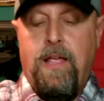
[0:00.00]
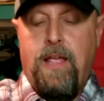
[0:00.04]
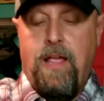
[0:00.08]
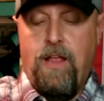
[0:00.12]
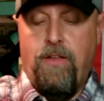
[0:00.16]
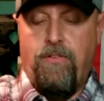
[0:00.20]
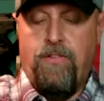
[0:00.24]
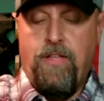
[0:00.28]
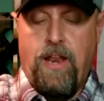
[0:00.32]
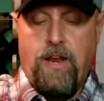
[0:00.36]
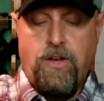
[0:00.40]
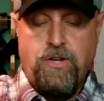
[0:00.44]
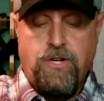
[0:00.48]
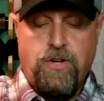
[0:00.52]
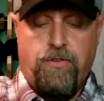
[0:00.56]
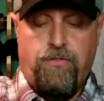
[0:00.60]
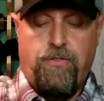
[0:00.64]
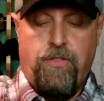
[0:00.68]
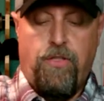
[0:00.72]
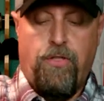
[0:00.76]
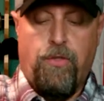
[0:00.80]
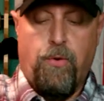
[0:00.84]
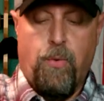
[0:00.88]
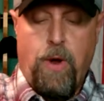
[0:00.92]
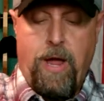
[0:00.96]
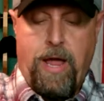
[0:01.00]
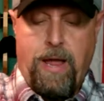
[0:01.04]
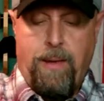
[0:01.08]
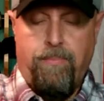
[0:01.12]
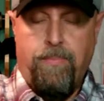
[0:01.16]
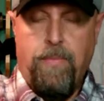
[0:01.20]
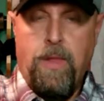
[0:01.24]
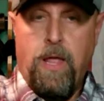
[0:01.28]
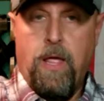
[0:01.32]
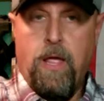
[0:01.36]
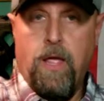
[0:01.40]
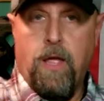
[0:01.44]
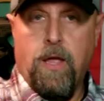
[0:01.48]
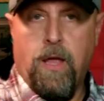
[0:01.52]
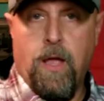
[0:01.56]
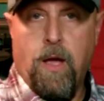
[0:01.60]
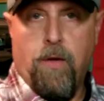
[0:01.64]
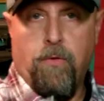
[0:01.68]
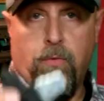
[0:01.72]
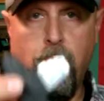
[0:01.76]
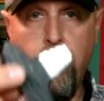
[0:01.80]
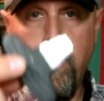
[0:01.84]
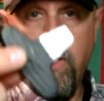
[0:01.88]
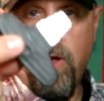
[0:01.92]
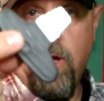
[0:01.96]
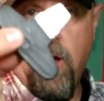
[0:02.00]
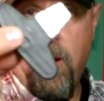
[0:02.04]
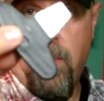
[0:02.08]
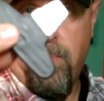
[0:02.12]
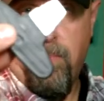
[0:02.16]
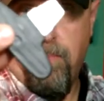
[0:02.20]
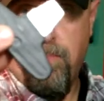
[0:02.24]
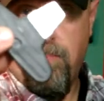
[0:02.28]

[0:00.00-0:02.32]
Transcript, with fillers: instead of just the three. Comes with a, a